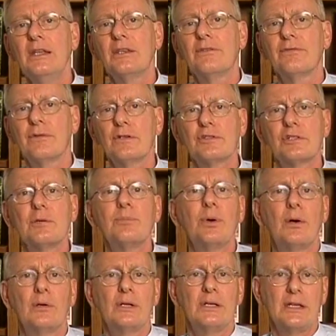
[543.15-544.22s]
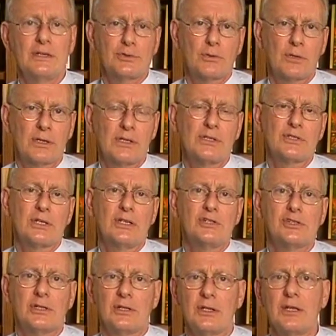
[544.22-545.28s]
The first component is
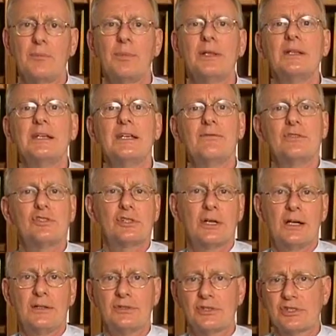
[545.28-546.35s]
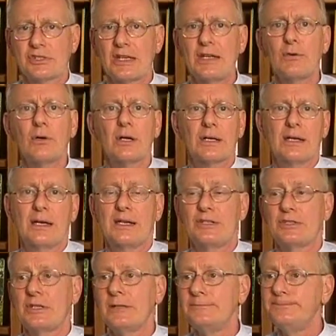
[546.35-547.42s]
organization, the ability of a child to stay
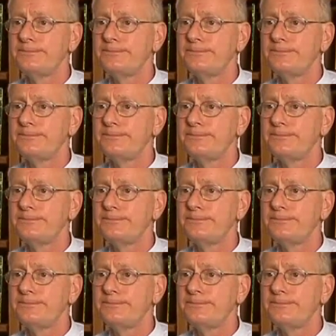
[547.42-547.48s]
organized.